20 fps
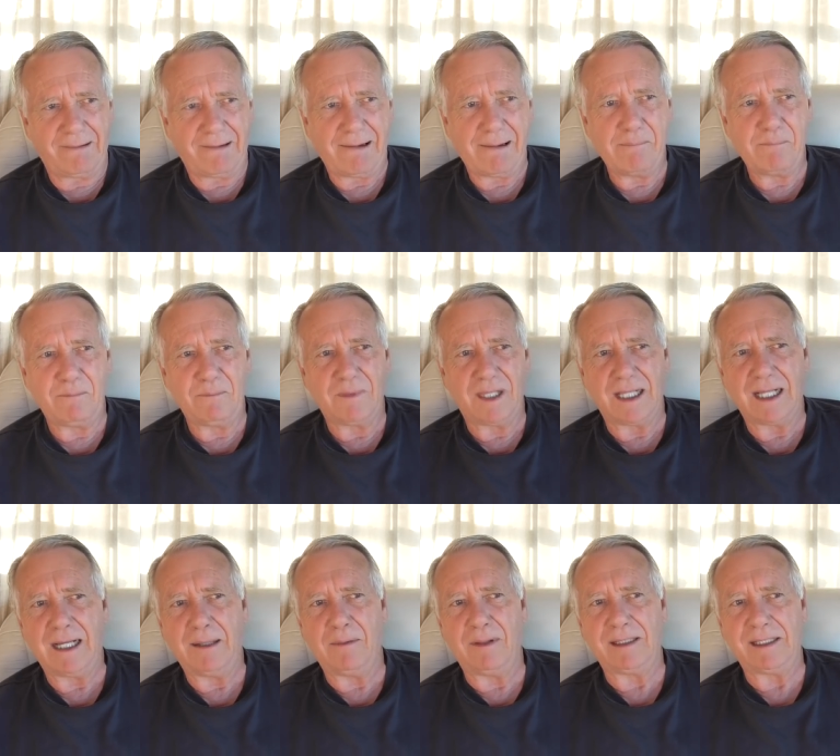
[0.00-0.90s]
I'm,
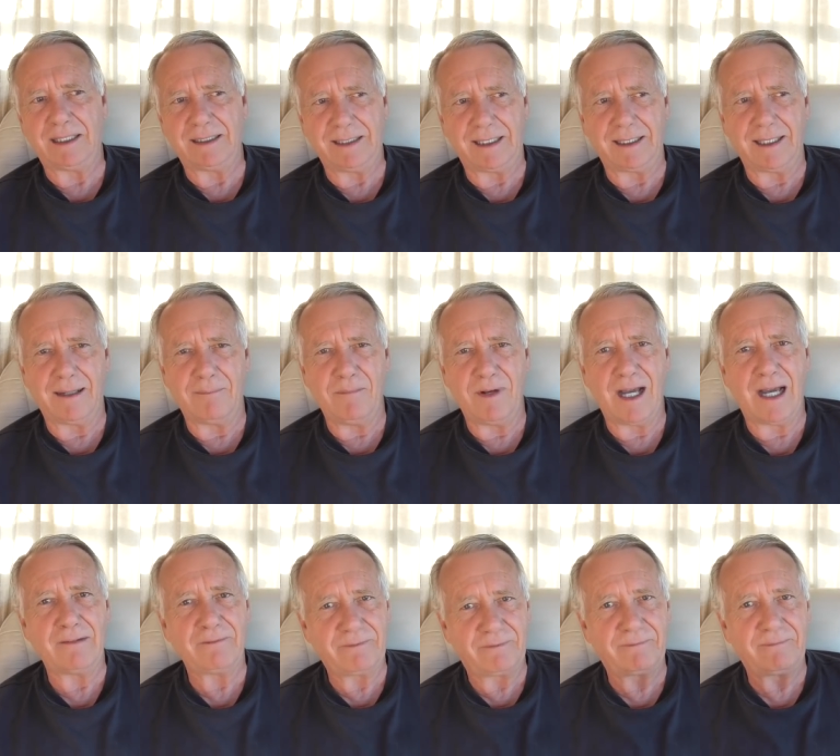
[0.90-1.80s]
I'm, I'm
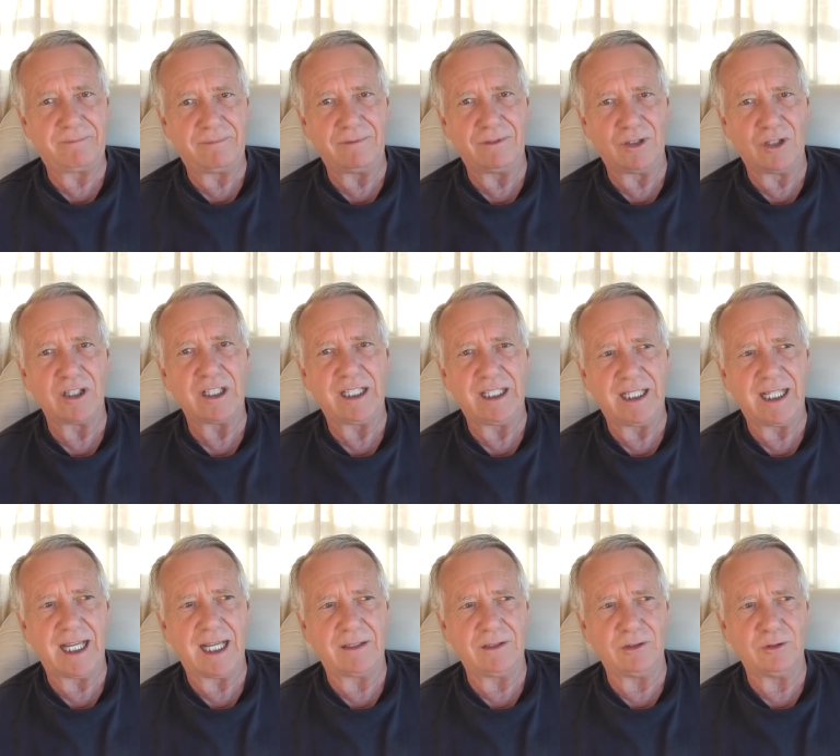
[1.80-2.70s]
not
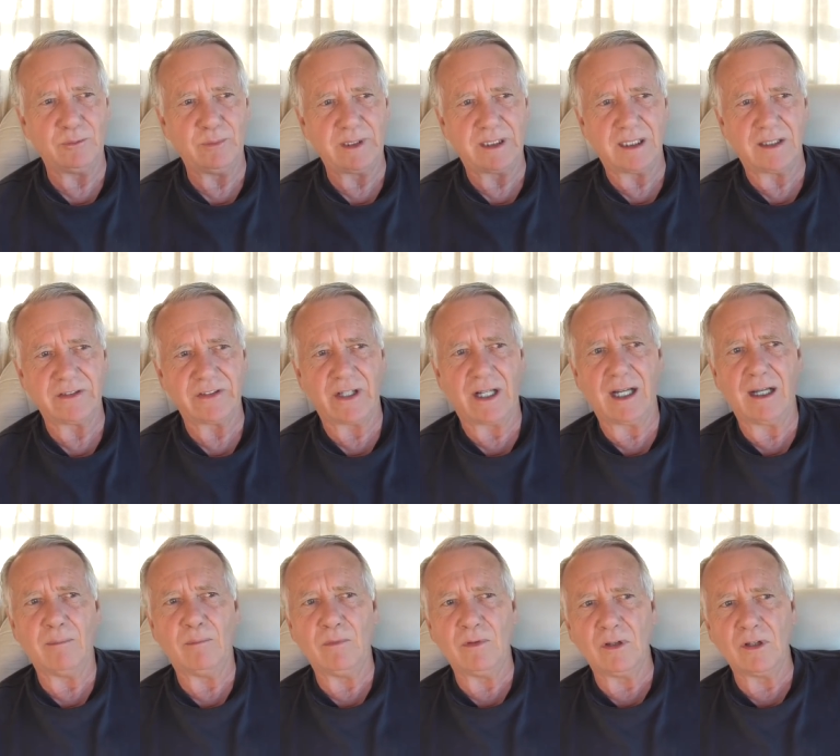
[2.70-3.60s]
looking at you because
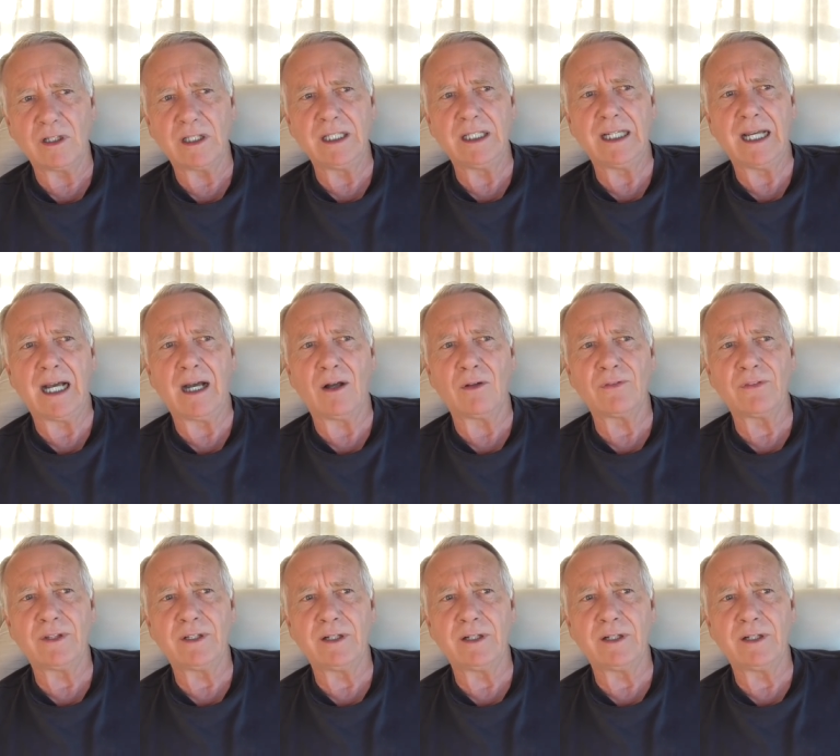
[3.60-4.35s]
I'm looking out